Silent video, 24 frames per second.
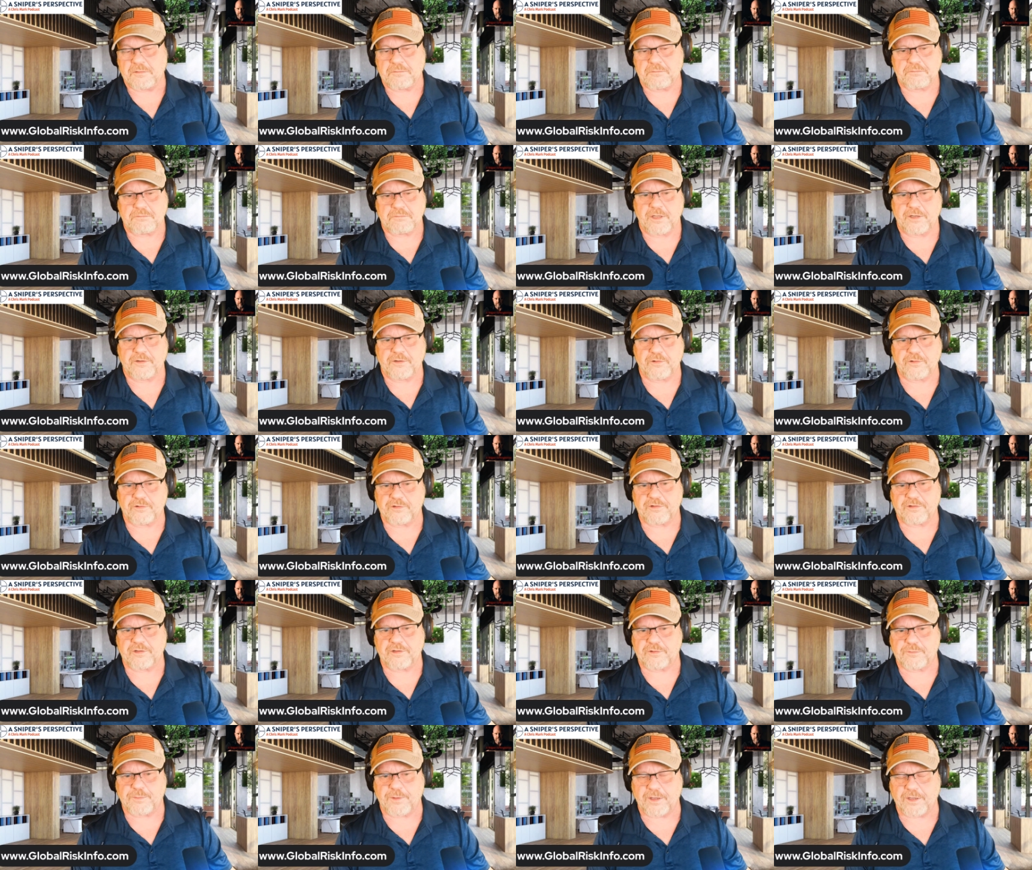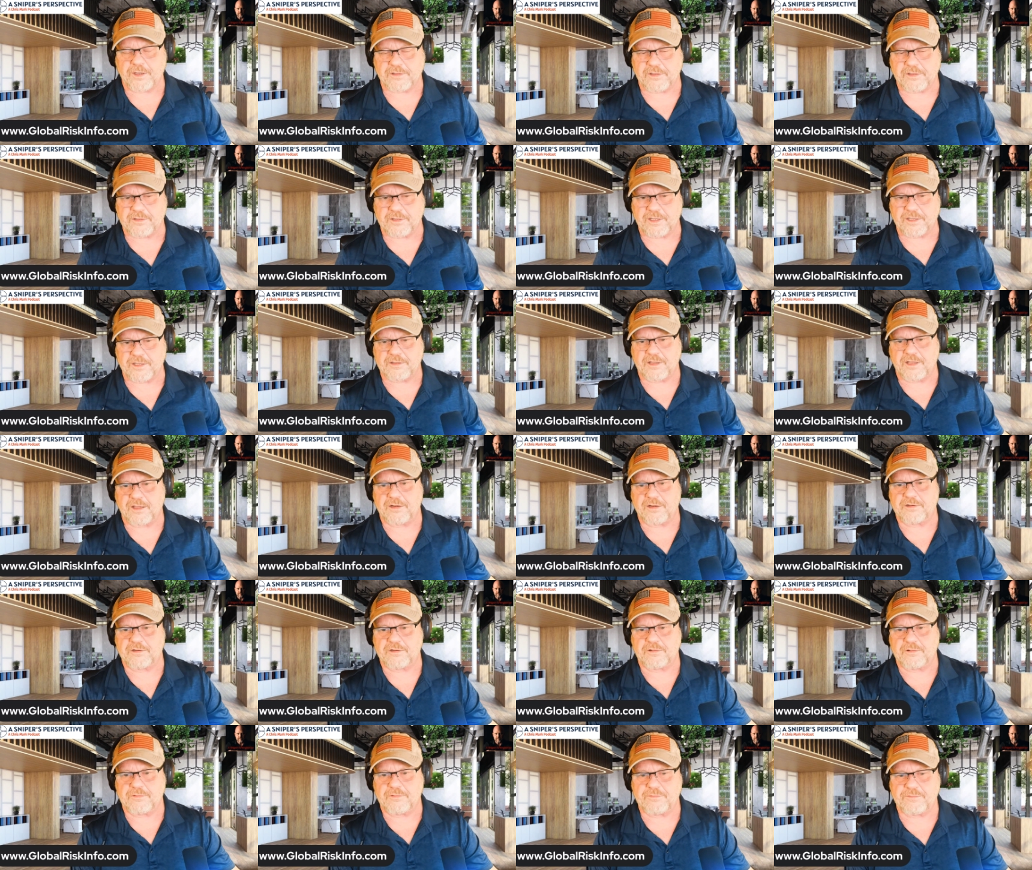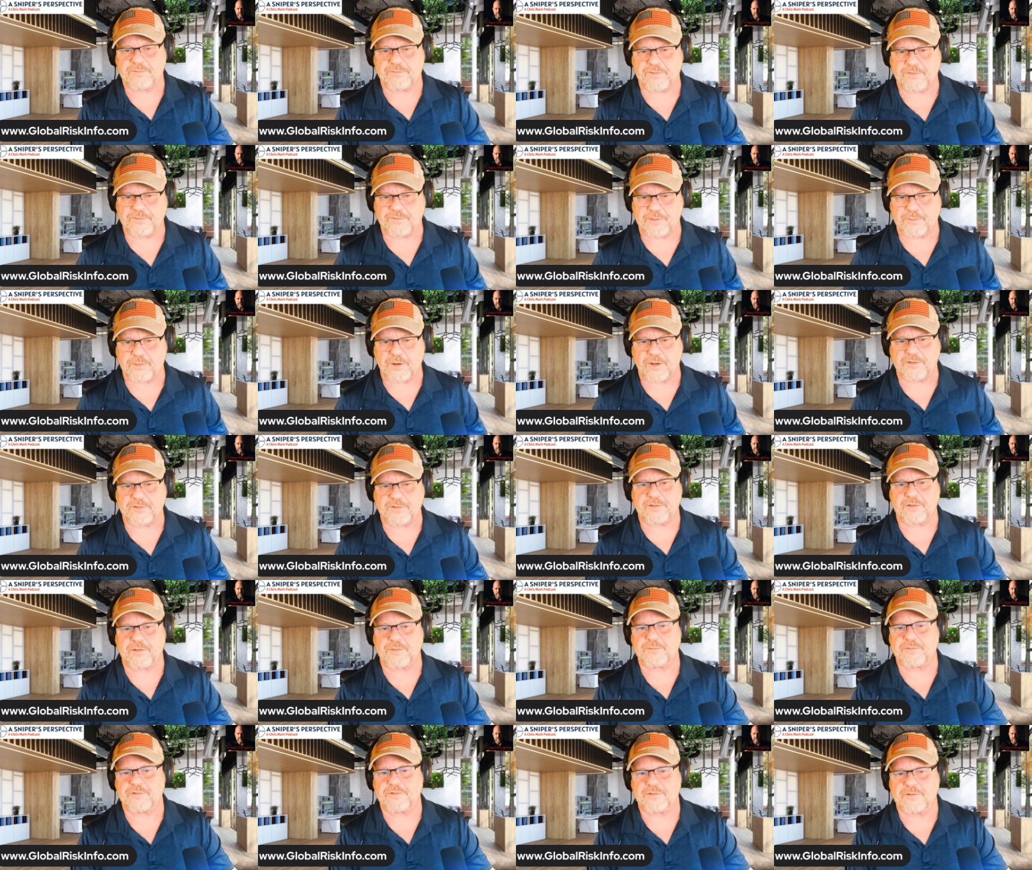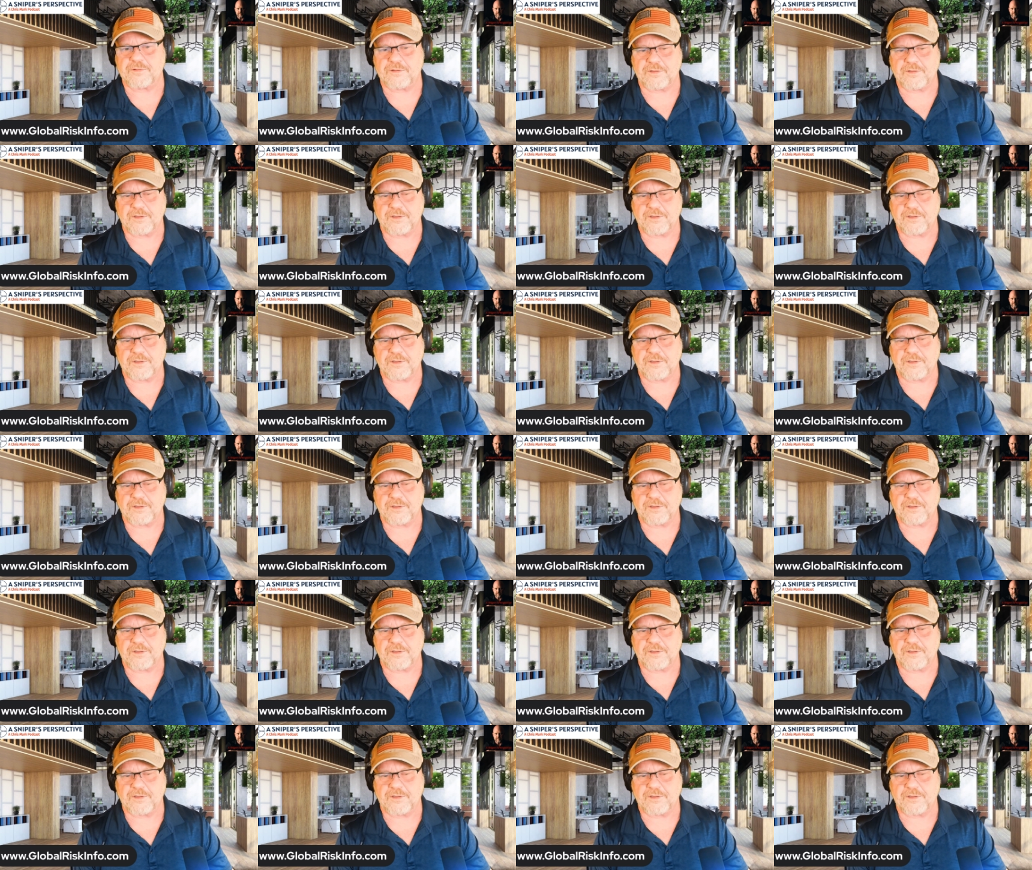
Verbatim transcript: and you're just expected to get down and do 50 press ups